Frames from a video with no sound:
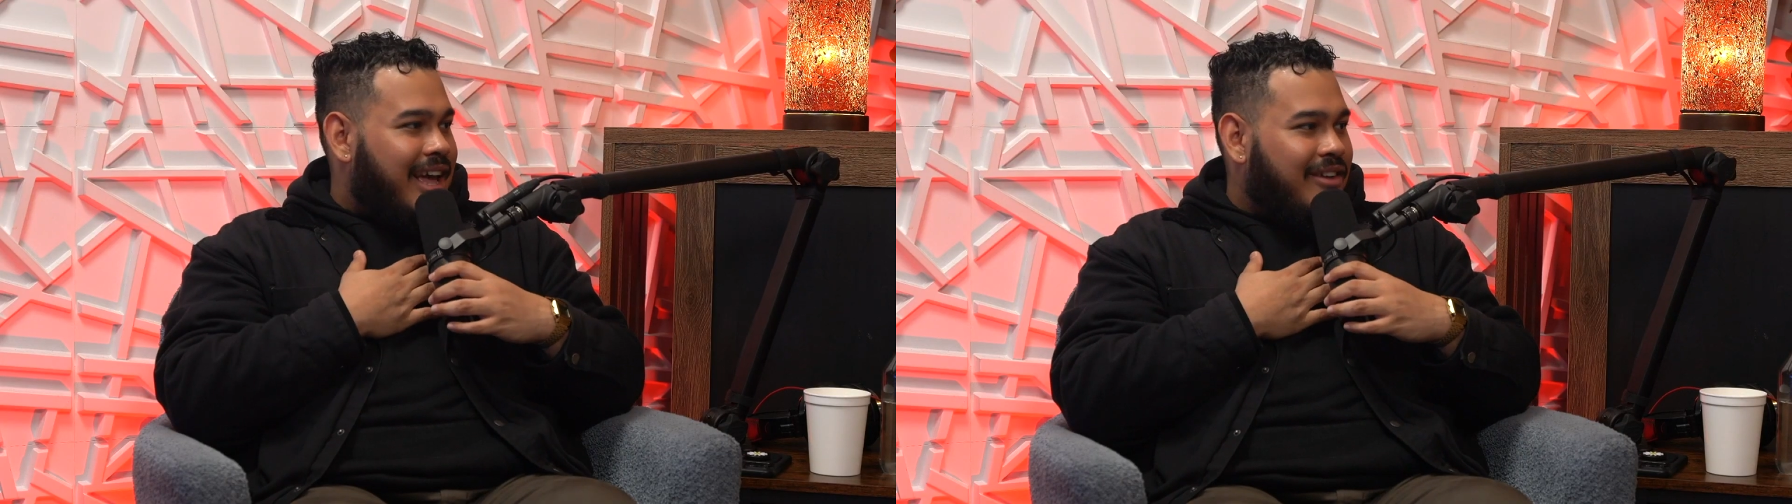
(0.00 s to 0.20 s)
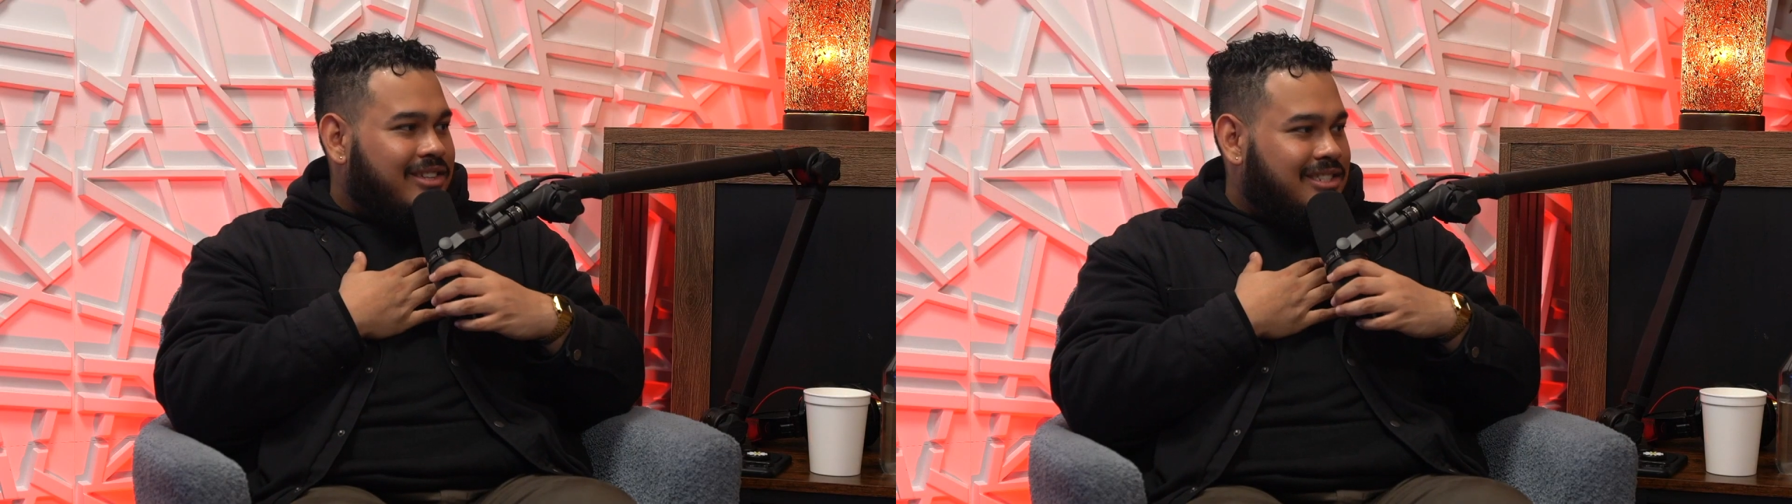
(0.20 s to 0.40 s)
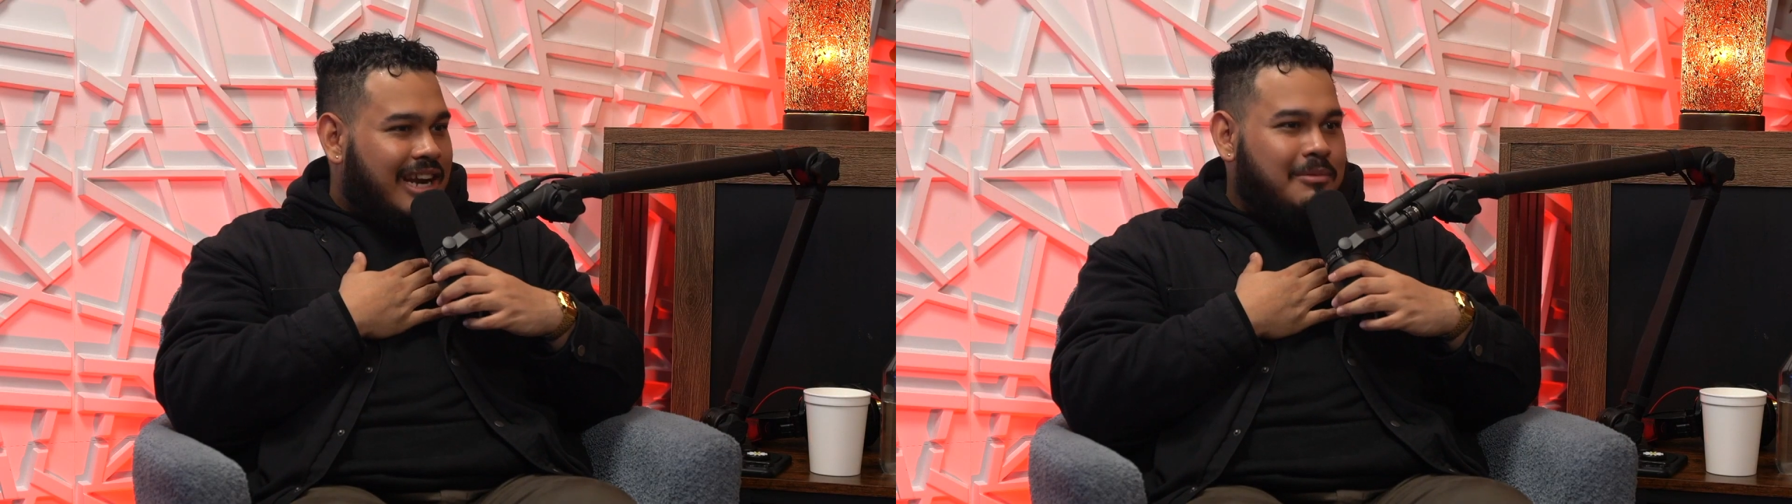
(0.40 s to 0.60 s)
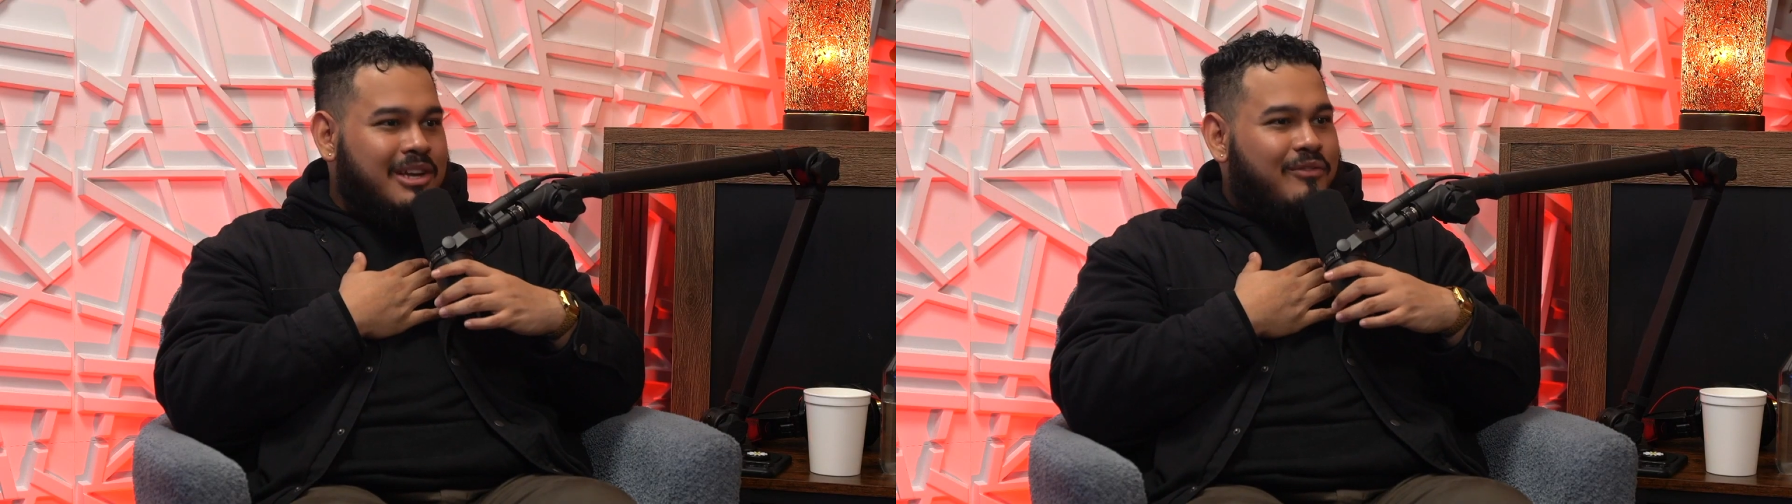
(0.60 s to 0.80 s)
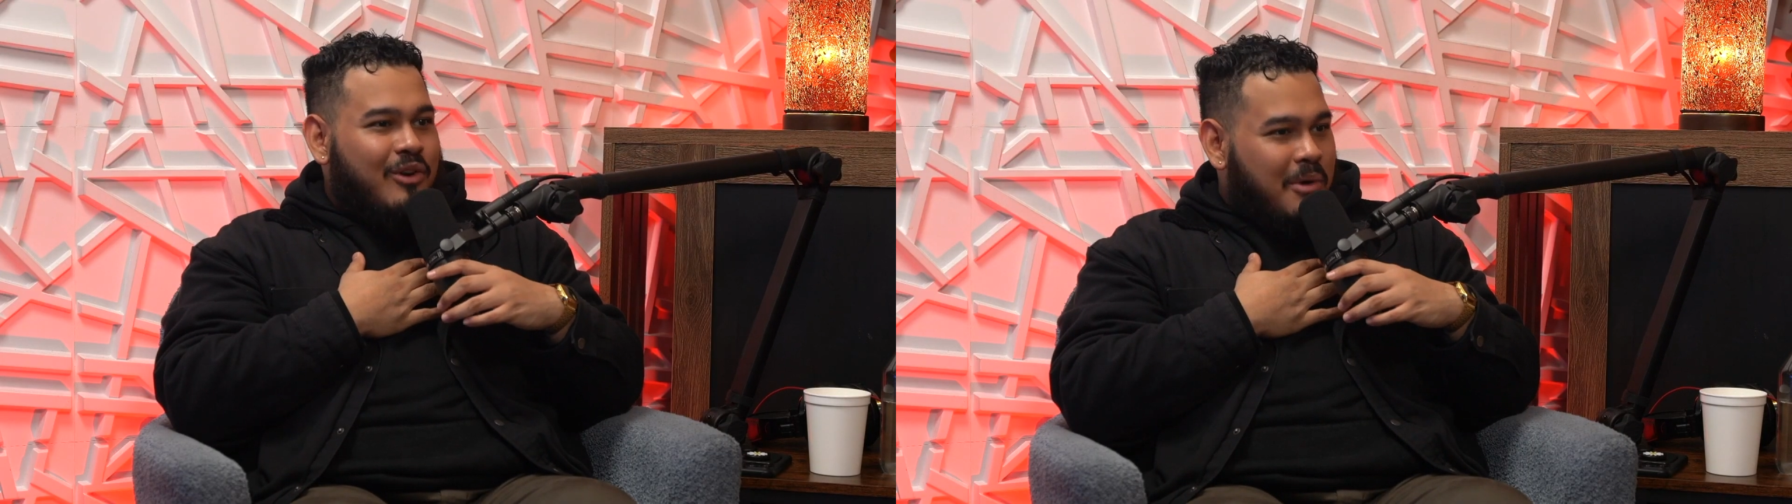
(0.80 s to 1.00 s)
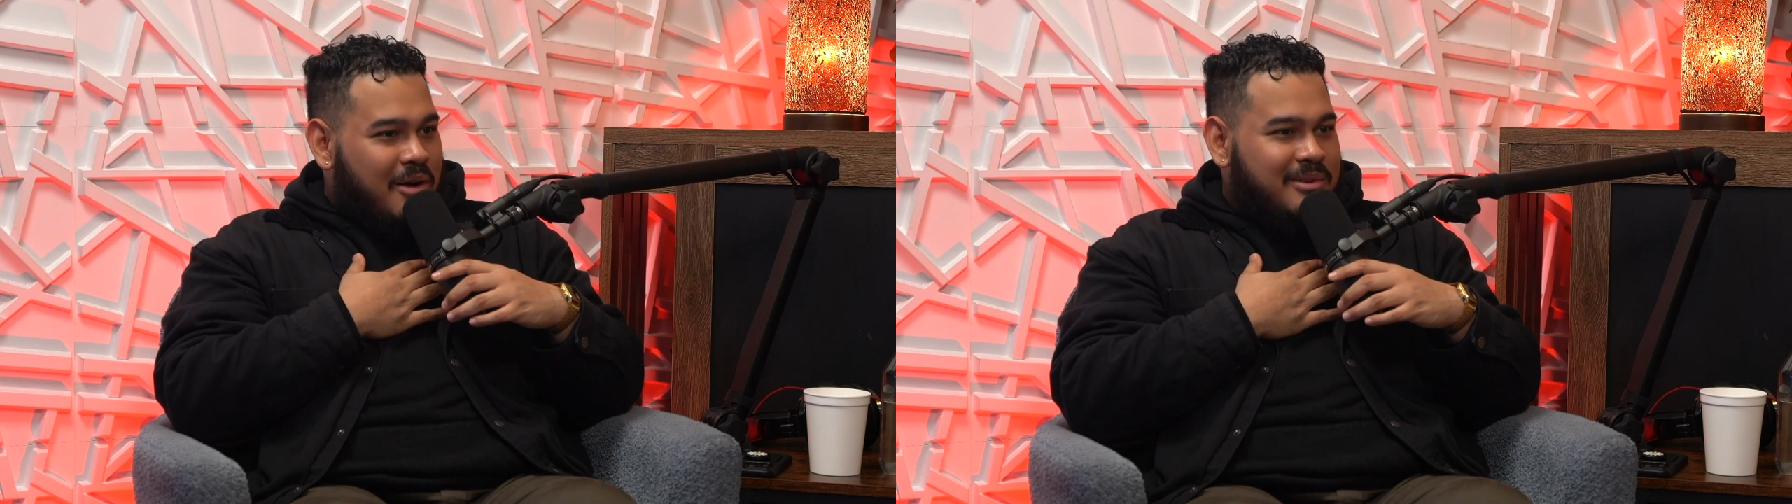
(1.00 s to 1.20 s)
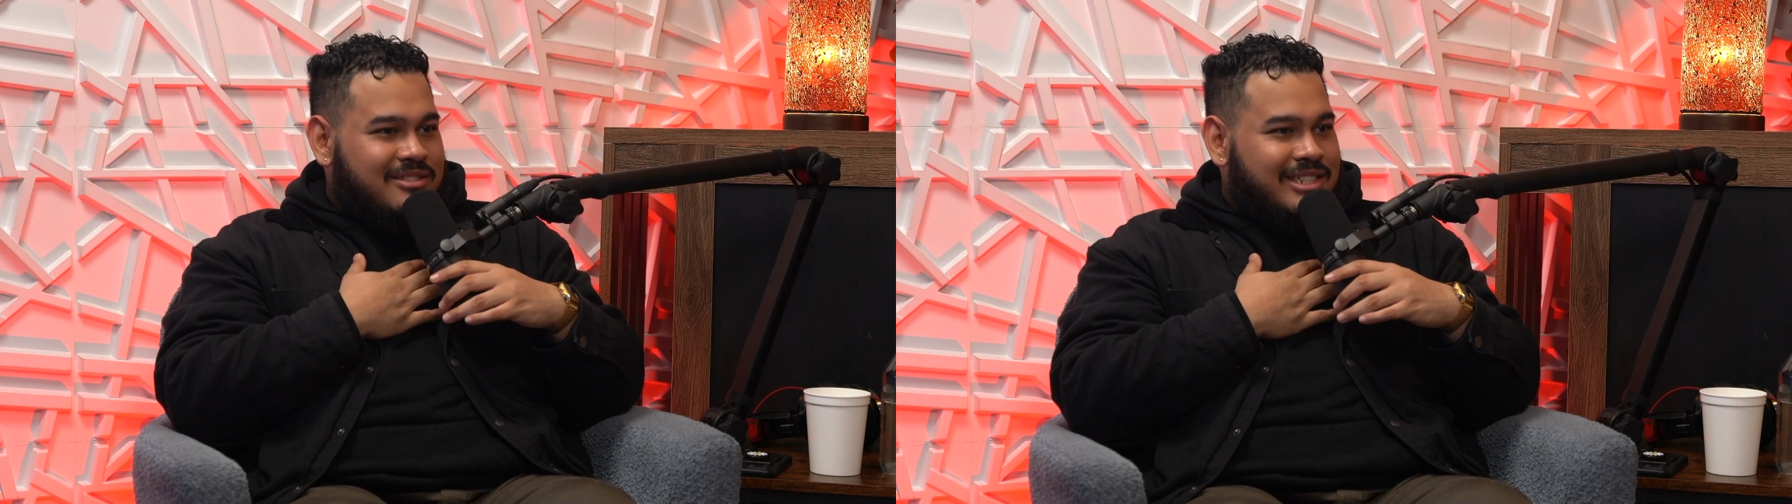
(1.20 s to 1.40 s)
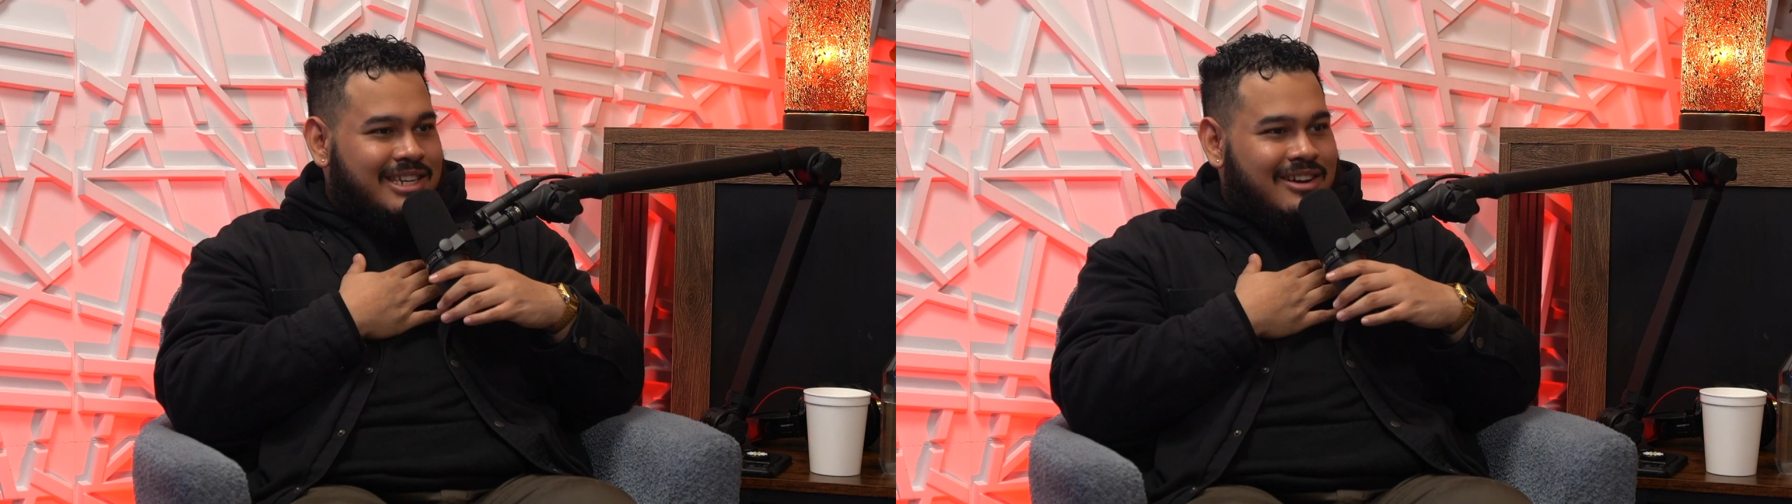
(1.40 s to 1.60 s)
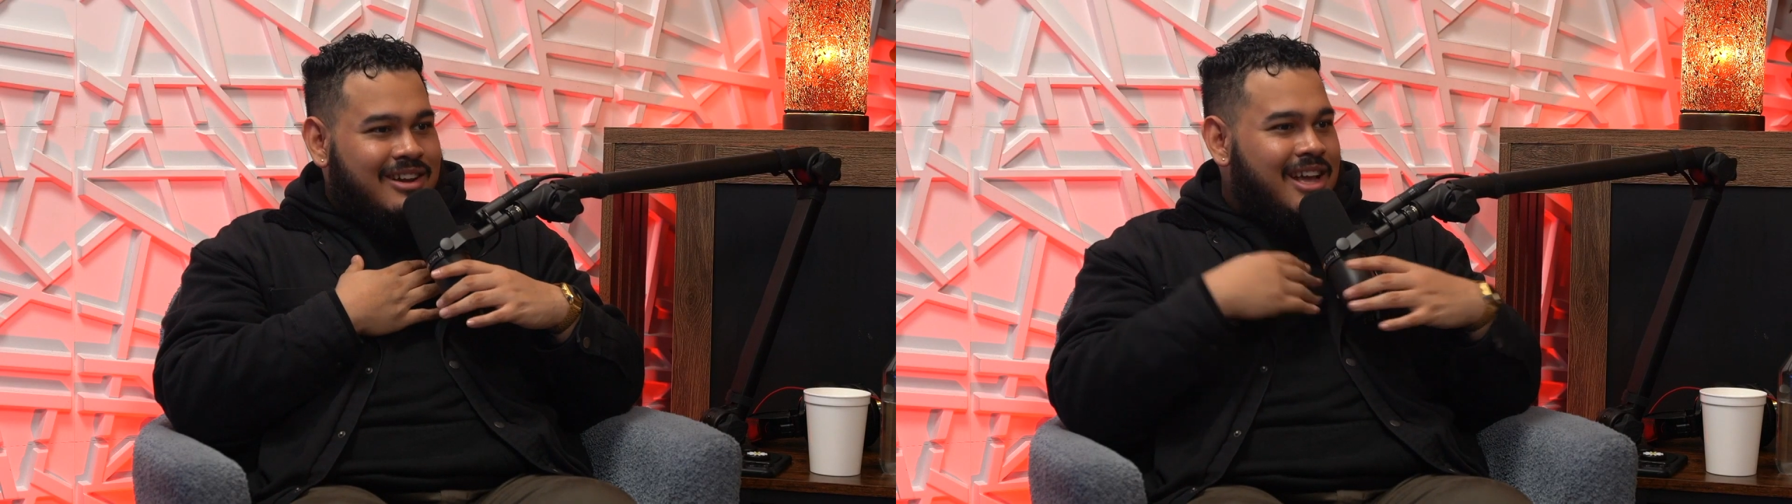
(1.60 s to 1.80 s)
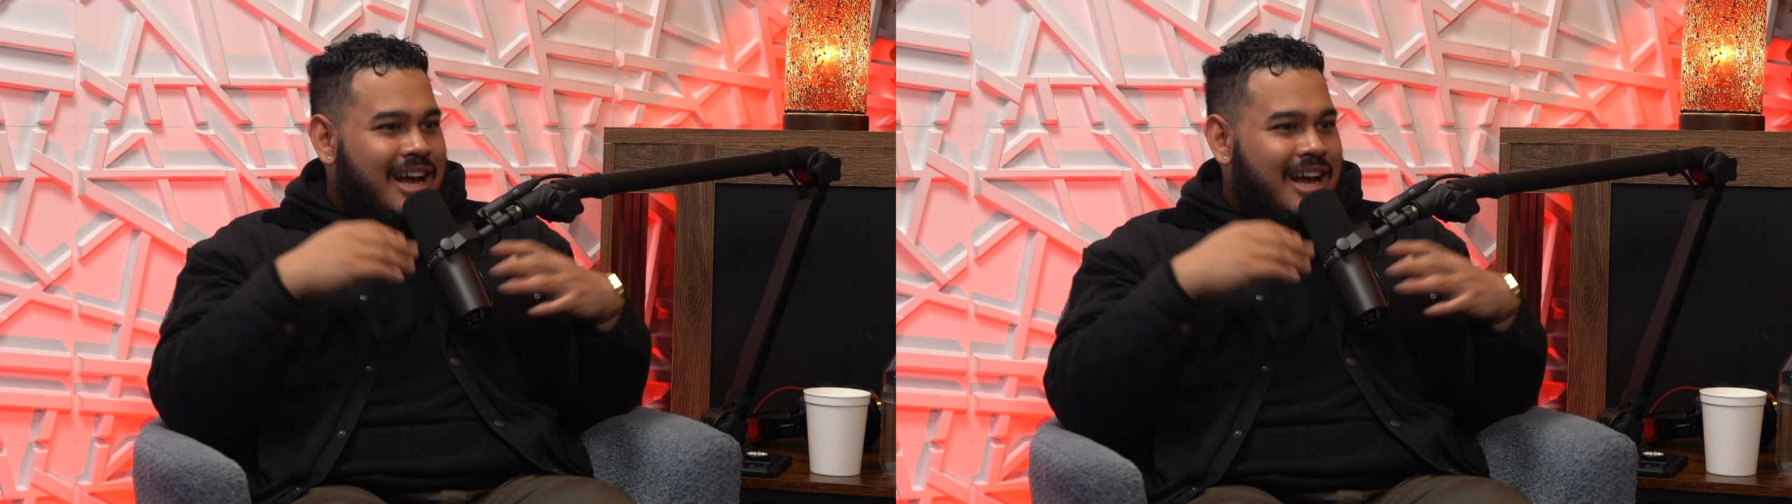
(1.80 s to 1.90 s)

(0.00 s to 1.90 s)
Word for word: heaven sent. I'm looking for apartments right now.